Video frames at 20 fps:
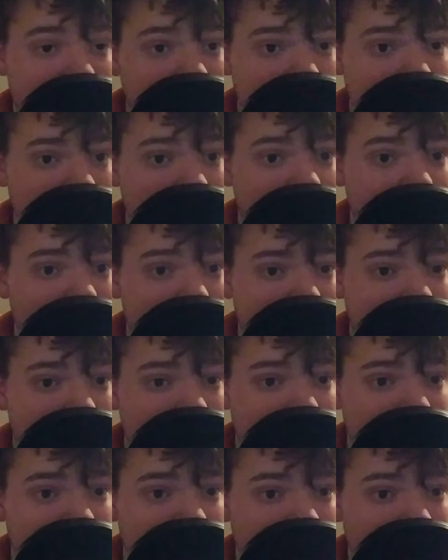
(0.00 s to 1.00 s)
really want
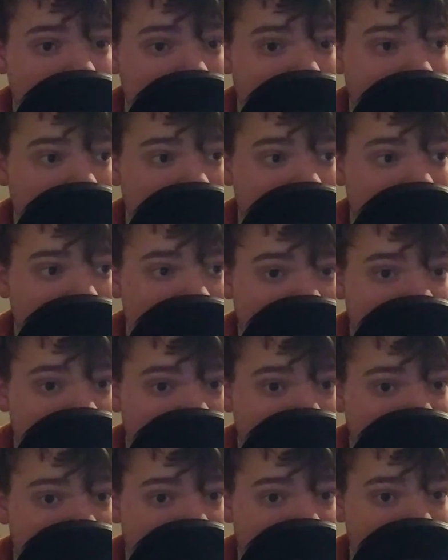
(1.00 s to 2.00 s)
to talk
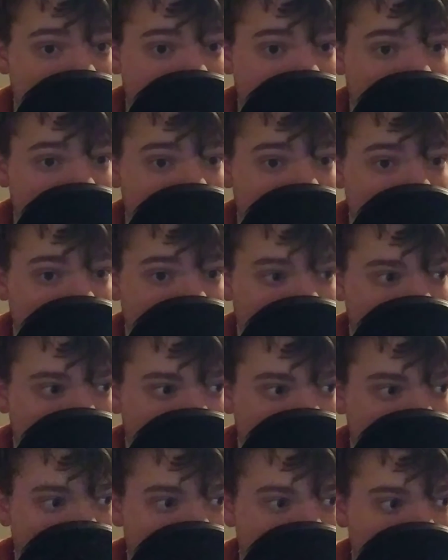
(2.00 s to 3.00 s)
about it
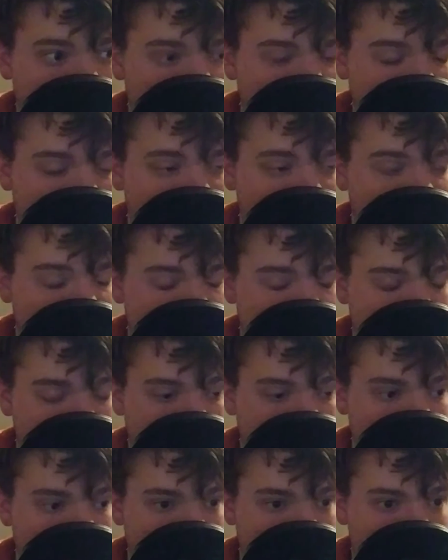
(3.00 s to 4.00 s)
that much
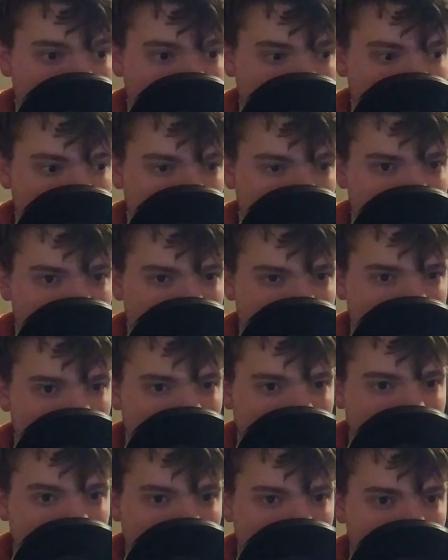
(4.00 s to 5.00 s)
here.
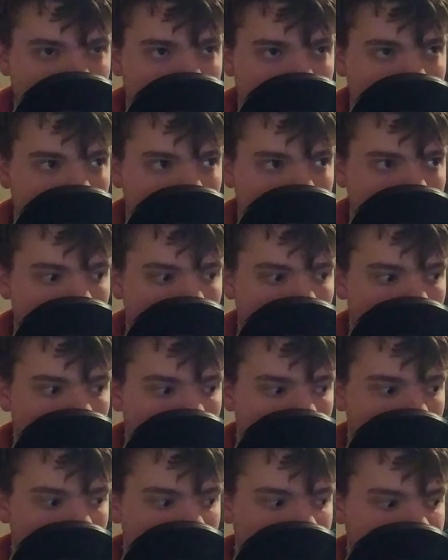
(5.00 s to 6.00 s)
No.
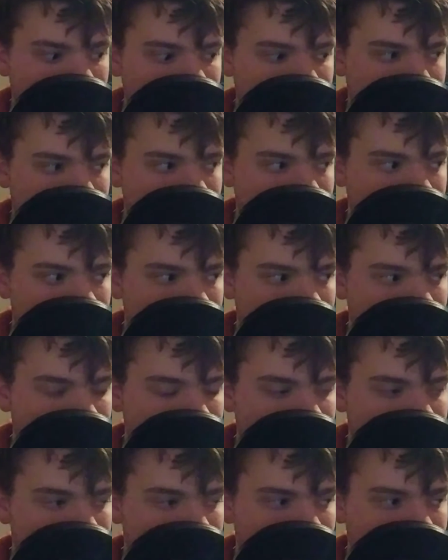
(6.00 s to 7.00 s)
Um.
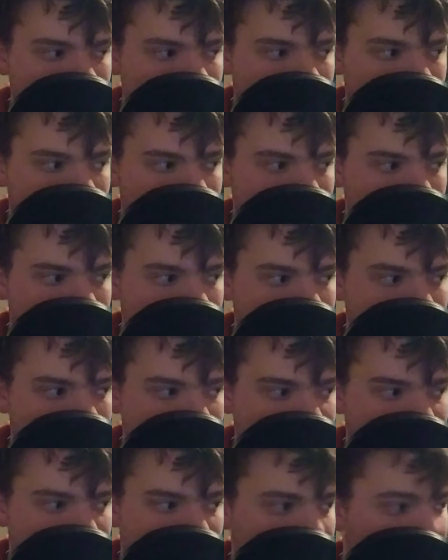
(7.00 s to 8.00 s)

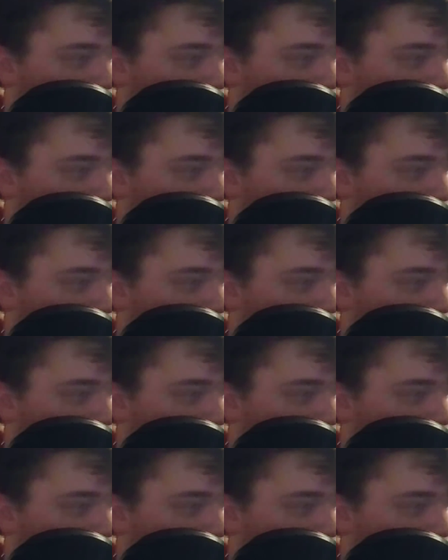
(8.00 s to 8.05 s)
Yeah.